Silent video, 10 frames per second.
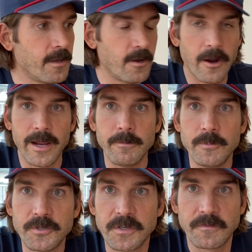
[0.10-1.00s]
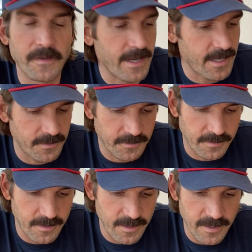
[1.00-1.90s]
All right, music
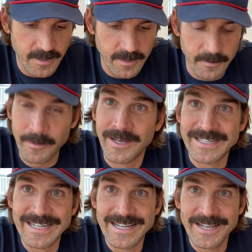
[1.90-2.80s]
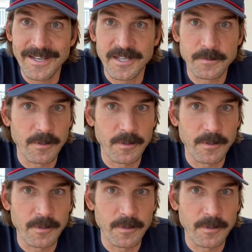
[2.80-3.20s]
fans. It's